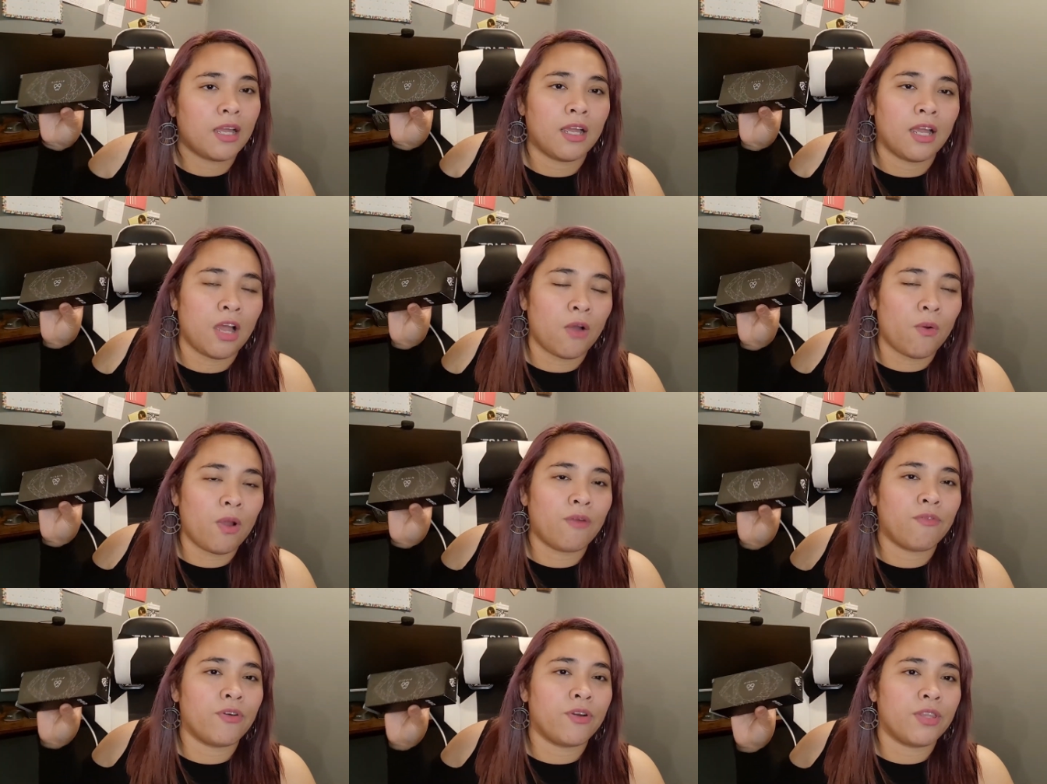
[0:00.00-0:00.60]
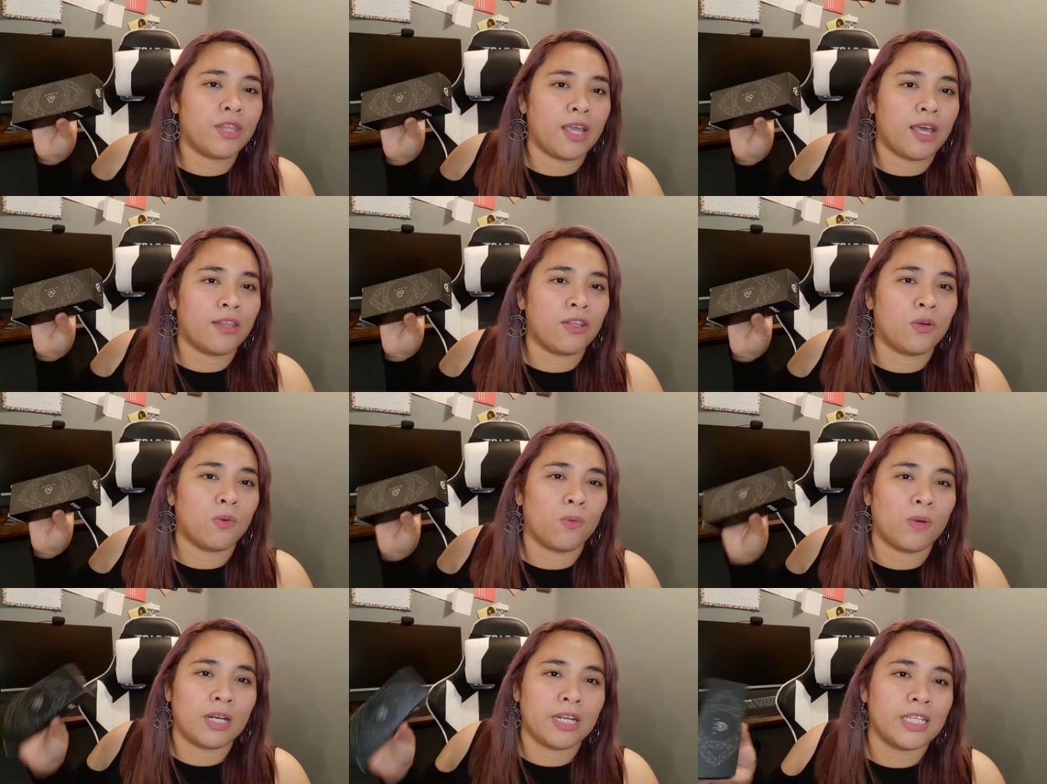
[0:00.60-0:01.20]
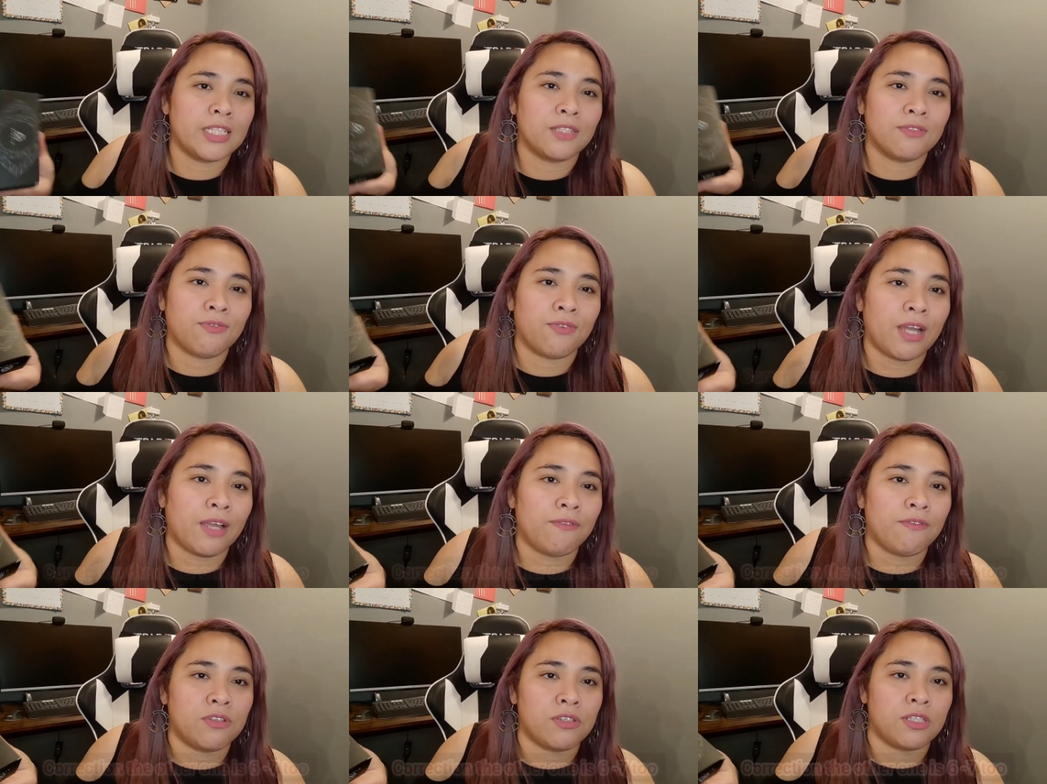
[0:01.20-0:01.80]
however the other one is
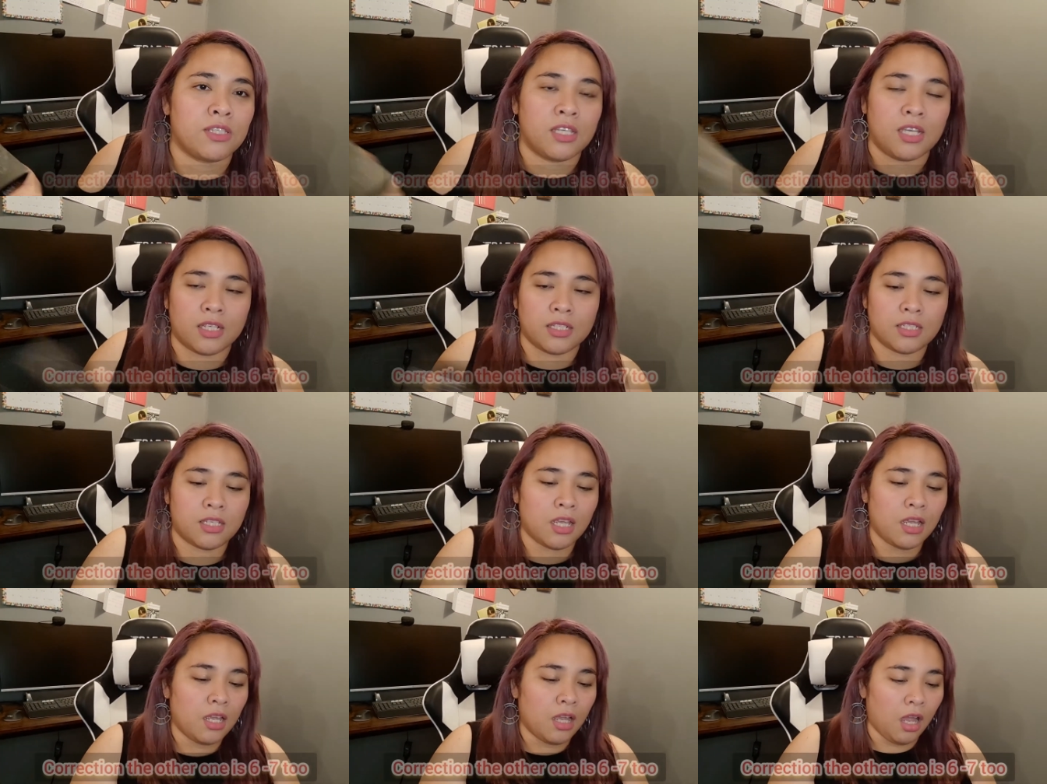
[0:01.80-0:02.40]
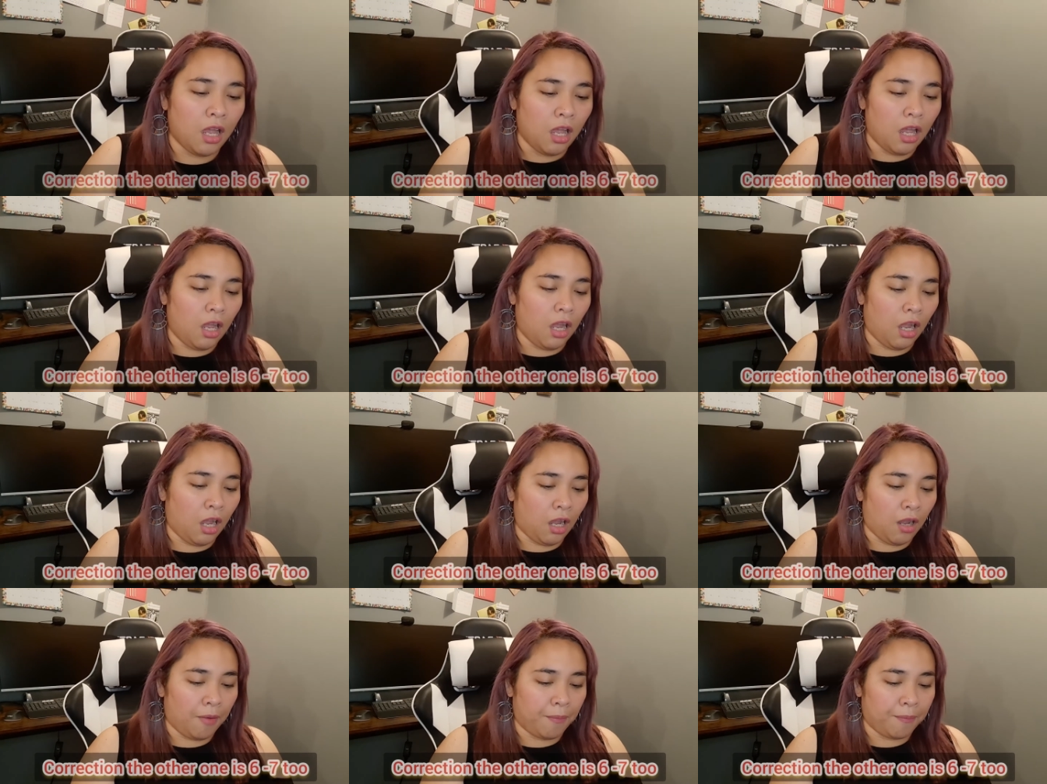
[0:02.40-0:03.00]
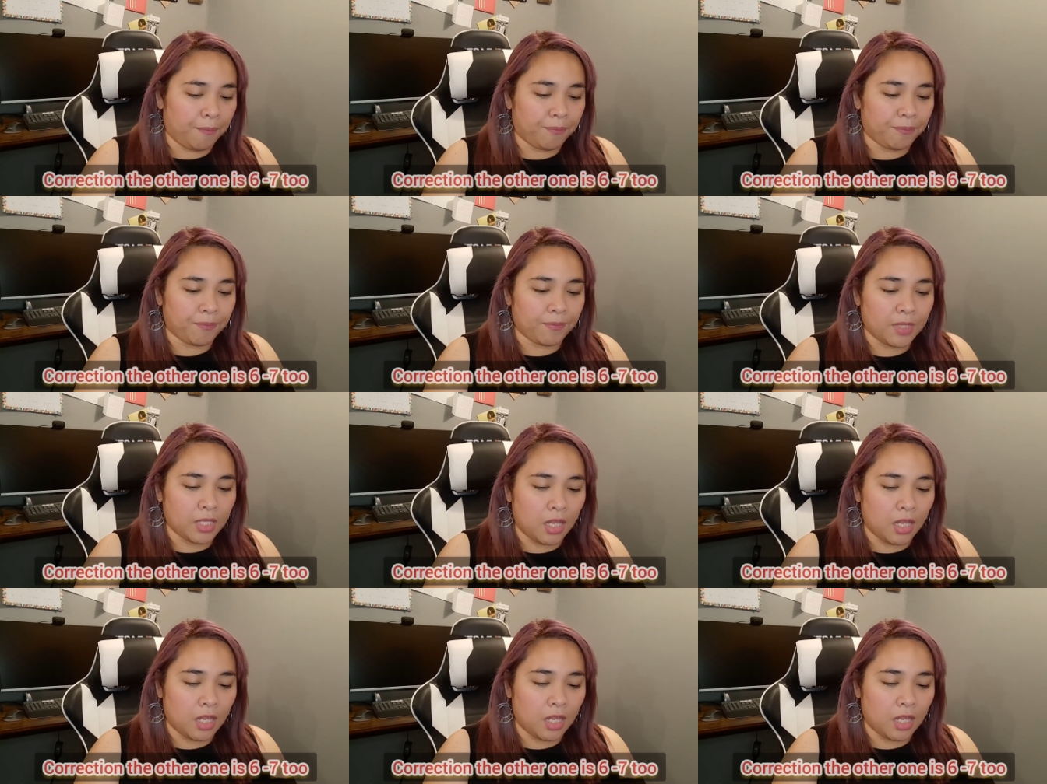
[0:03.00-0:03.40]
five to six um,